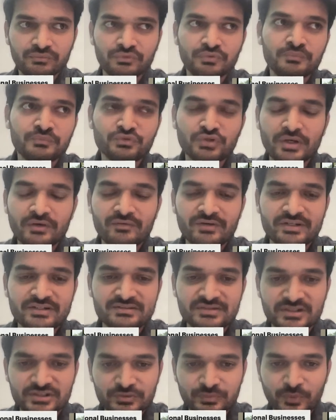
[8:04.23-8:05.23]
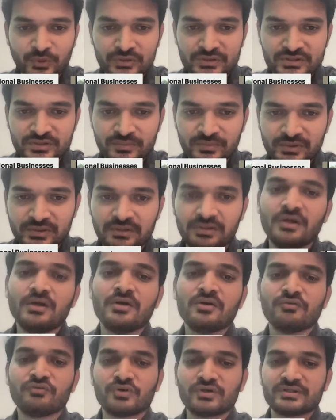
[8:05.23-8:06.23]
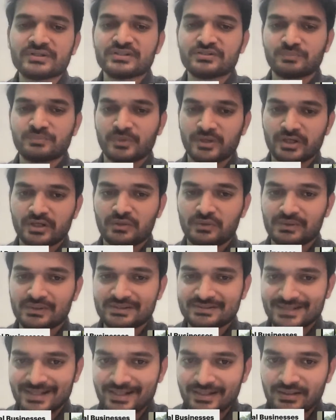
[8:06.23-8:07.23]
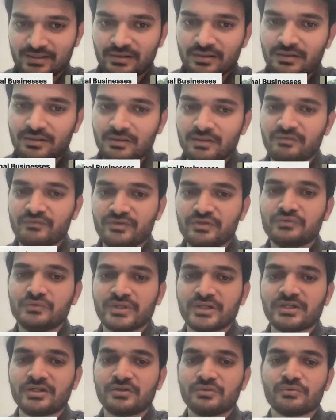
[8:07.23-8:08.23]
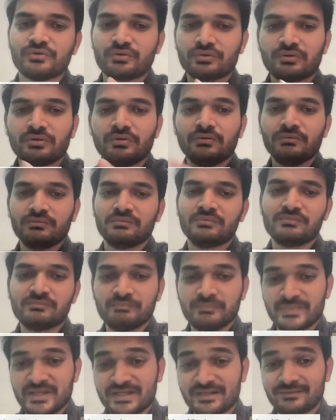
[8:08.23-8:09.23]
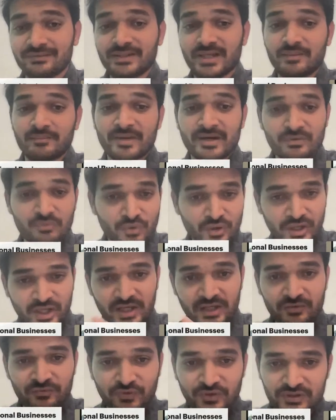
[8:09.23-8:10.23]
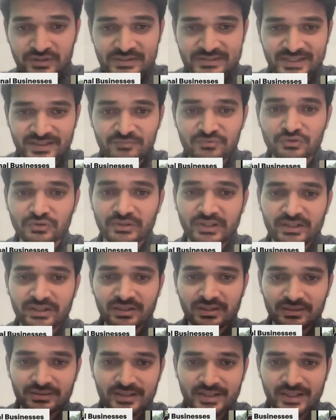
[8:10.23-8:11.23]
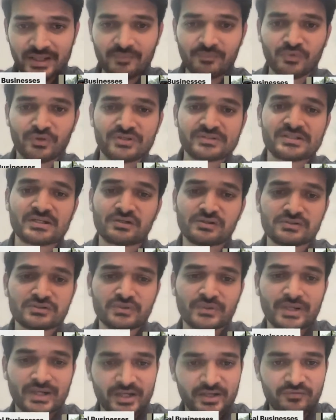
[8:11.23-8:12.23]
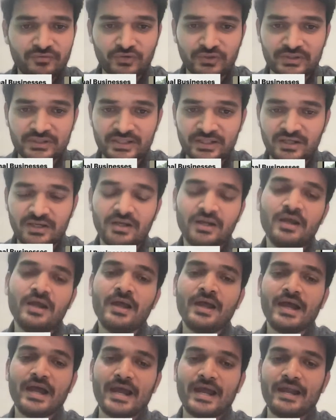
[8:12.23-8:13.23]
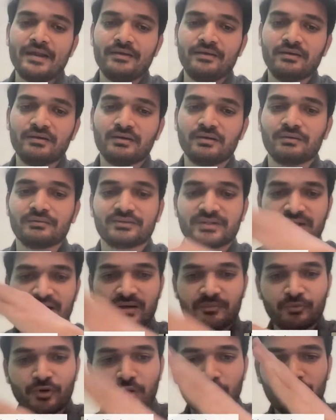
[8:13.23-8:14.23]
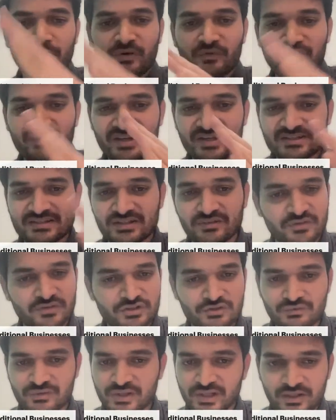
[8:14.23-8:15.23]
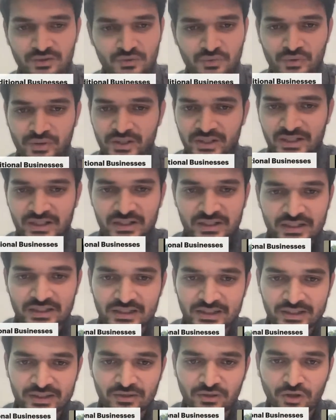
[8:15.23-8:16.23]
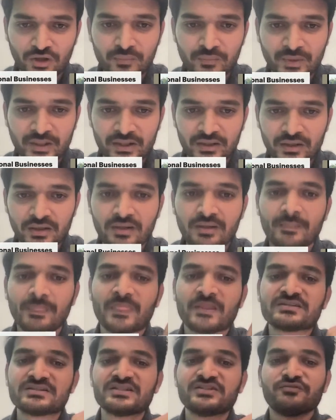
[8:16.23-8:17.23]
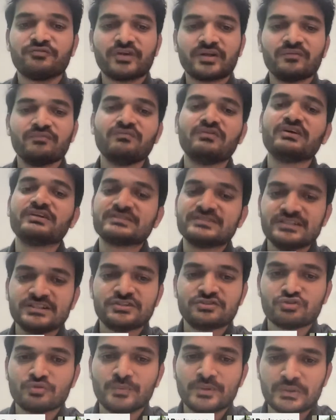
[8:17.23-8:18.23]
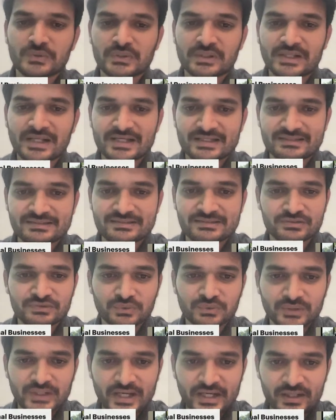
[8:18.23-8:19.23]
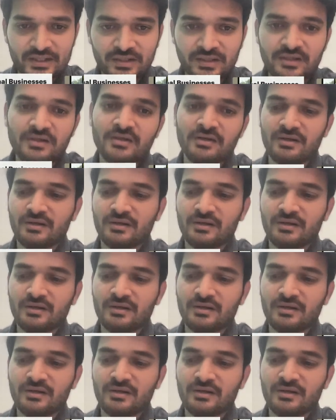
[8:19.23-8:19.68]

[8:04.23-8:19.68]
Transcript: whomsoever is responsible for this particular side, you need to make them advocate for the same, so that the other employees are also ready for that. And there are proper ways in which we can go in detail later on, but such frameworks needs to be utilized so that